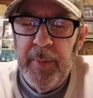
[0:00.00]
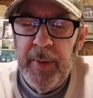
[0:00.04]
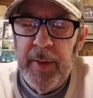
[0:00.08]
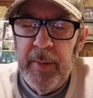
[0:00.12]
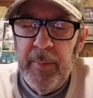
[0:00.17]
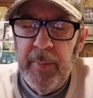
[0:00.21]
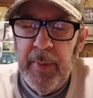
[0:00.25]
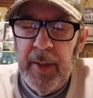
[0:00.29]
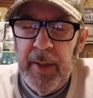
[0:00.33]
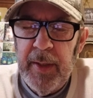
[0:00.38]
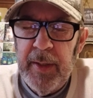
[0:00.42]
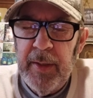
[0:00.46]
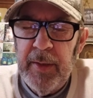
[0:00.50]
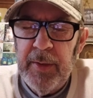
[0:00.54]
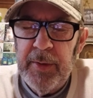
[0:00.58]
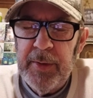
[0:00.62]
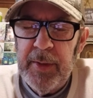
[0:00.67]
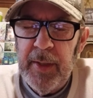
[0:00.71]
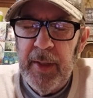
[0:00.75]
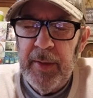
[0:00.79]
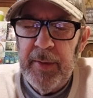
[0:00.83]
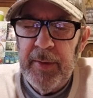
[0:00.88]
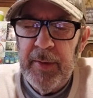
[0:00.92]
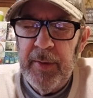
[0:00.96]
anybody
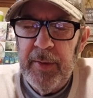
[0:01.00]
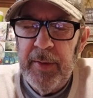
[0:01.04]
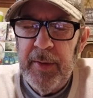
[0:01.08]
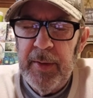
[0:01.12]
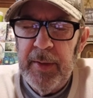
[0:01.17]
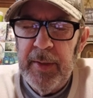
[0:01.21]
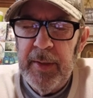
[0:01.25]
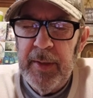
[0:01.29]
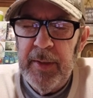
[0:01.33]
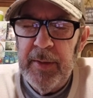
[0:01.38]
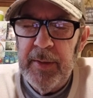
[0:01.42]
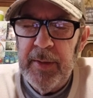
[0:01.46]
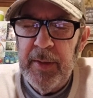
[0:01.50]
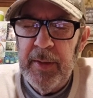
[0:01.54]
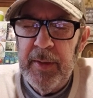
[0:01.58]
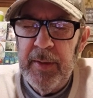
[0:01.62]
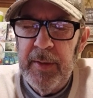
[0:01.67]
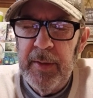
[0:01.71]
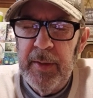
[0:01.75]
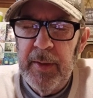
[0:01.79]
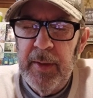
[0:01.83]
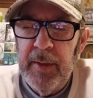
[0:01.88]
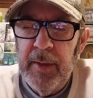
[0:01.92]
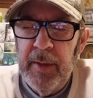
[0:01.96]
else out there that needs it.
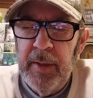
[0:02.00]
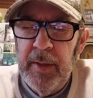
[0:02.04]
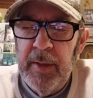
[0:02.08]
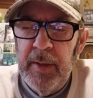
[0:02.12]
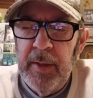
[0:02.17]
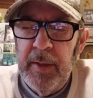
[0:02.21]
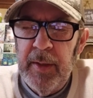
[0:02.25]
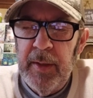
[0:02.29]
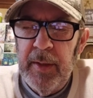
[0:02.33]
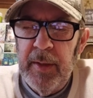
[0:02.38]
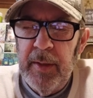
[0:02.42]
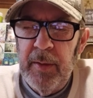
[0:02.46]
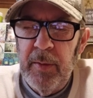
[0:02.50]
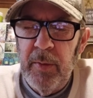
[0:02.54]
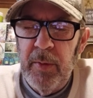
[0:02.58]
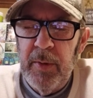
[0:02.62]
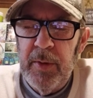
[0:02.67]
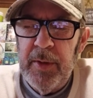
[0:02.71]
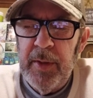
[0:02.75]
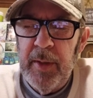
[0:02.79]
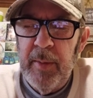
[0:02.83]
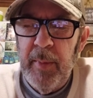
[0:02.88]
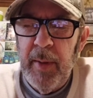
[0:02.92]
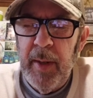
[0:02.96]
In
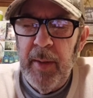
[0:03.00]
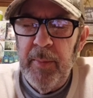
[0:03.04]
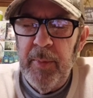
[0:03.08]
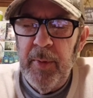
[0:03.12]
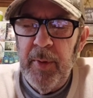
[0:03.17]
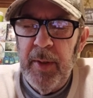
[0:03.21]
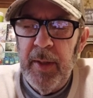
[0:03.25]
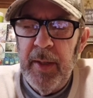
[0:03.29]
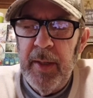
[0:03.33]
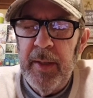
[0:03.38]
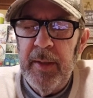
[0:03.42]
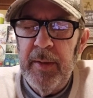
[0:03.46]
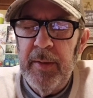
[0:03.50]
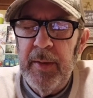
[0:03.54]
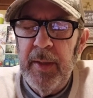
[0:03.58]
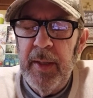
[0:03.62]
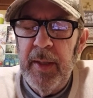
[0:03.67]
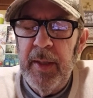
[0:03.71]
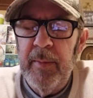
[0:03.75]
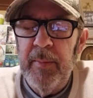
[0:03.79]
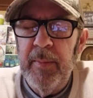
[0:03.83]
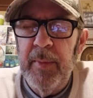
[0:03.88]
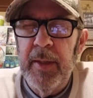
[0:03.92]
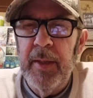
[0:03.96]
Lord's name I pray.
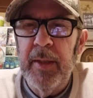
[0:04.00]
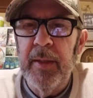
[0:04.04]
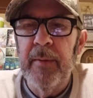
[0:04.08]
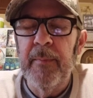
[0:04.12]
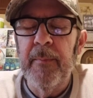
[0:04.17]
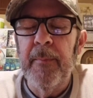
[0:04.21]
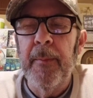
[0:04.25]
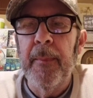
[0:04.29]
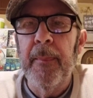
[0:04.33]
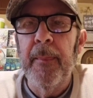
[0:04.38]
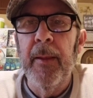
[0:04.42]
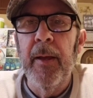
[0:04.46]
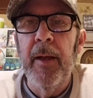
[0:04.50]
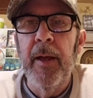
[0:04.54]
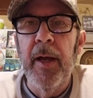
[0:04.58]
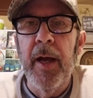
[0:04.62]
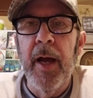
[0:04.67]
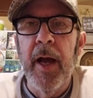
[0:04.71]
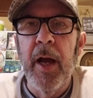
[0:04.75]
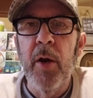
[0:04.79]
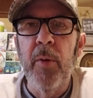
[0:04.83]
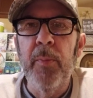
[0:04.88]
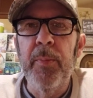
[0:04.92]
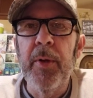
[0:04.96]
Amen.
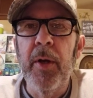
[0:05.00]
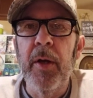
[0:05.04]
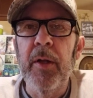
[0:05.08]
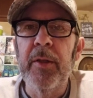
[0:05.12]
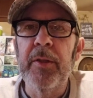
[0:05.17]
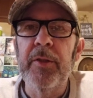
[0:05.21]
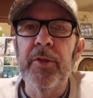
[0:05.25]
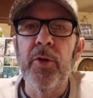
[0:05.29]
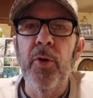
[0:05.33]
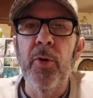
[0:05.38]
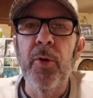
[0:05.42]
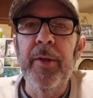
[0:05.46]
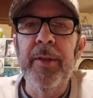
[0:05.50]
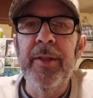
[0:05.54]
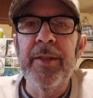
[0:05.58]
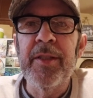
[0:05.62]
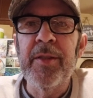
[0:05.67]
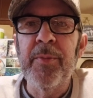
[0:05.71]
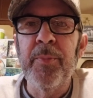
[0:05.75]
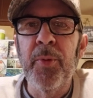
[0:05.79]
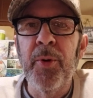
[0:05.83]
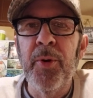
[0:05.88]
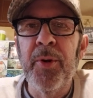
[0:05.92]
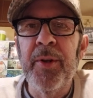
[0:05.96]
I hope y'all enjoyed
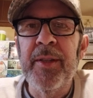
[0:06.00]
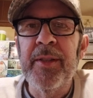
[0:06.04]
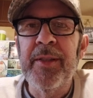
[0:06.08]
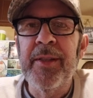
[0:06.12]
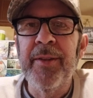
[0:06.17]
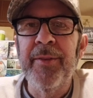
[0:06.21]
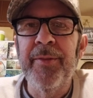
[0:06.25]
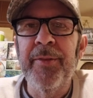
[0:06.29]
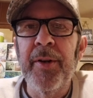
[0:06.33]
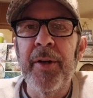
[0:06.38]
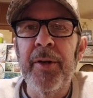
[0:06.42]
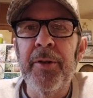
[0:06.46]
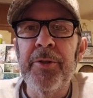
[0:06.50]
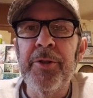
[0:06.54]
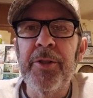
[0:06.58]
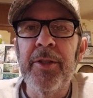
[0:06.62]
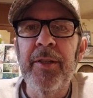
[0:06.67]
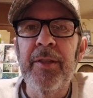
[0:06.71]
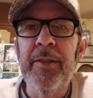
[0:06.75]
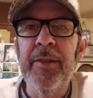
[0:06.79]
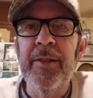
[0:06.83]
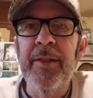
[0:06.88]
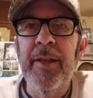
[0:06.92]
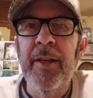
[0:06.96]
this morning's
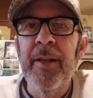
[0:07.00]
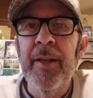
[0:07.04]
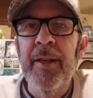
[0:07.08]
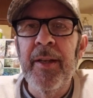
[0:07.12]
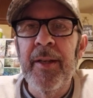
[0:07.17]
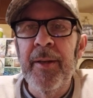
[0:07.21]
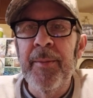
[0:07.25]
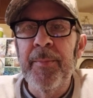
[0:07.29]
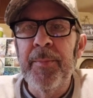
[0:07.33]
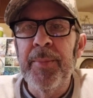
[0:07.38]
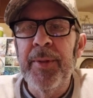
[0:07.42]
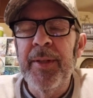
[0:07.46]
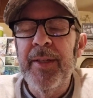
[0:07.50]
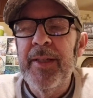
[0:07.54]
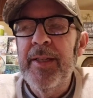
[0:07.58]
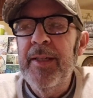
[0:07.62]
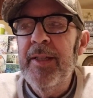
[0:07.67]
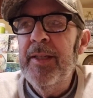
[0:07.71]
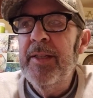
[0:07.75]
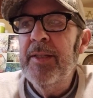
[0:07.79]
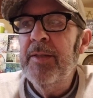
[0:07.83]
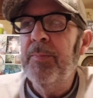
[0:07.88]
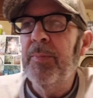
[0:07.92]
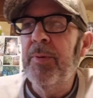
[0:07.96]
devotions.
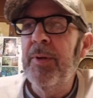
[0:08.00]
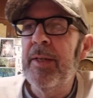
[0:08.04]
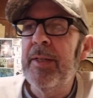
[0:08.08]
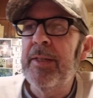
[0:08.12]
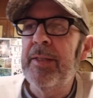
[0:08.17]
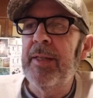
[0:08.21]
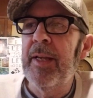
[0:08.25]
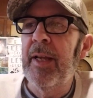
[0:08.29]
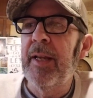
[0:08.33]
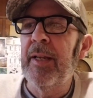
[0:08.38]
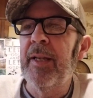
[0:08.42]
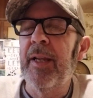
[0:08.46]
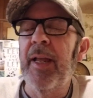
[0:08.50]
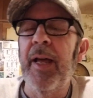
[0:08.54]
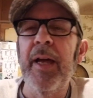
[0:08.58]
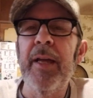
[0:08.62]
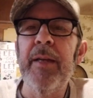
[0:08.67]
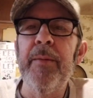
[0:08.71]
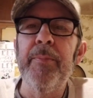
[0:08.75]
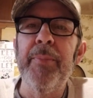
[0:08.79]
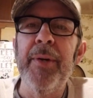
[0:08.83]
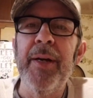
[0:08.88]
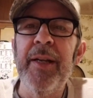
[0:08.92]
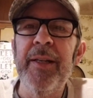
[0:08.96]
Please press that
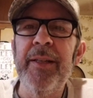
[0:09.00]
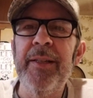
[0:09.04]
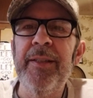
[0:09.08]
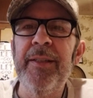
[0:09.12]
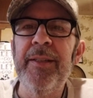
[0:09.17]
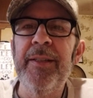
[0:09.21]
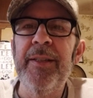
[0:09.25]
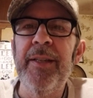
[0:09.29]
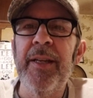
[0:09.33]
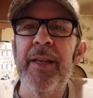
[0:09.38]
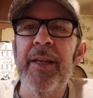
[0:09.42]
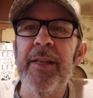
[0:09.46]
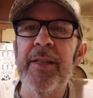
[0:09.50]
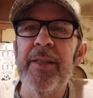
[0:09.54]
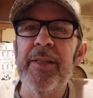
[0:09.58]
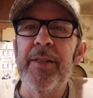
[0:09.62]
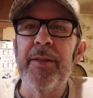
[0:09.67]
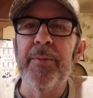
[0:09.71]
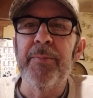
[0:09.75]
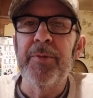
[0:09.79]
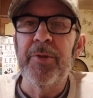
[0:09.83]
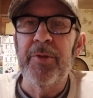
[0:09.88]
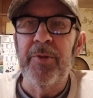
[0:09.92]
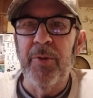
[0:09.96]
like button,
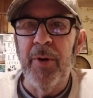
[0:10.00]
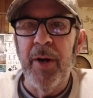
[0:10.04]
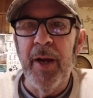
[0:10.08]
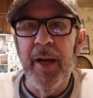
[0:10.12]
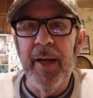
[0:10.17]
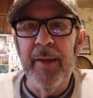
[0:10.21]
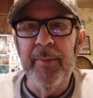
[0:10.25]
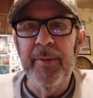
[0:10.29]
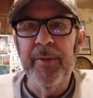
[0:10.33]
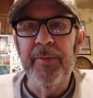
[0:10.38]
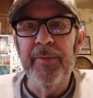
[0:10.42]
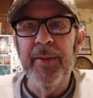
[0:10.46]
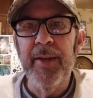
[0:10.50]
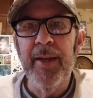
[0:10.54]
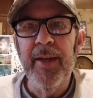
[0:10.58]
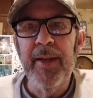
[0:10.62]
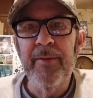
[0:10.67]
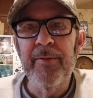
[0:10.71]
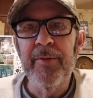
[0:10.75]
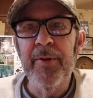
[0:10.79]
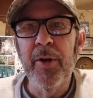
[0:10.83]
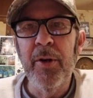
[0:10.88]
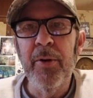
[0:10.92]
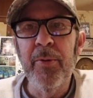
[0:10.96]
subscribe if you
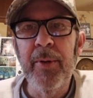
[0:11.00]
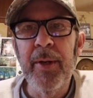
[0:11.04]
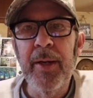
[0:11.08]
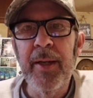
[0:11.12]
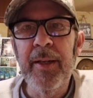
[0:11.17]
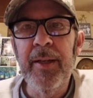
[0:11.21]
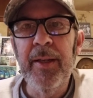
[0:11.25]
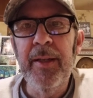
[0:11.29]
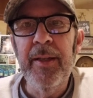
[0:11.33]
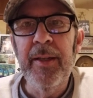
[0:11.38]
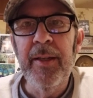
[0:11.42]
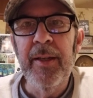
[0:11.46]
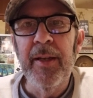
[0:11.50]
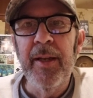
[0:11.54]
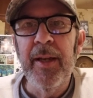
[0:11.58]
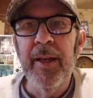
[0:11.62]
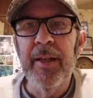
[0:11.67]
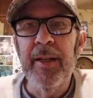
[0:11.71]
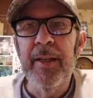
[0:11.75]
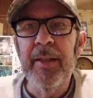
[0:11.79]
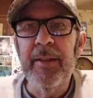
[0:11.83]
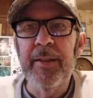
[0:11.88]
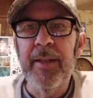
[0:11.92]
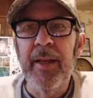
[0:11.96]
haven't already,
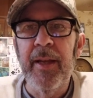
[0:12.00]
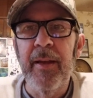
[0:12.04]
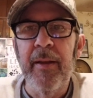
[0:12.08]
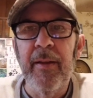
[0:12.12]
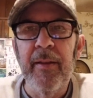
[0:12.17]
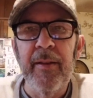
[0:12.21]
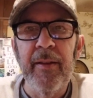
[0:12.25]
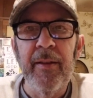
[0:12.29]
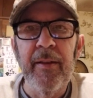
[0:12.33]
and hit that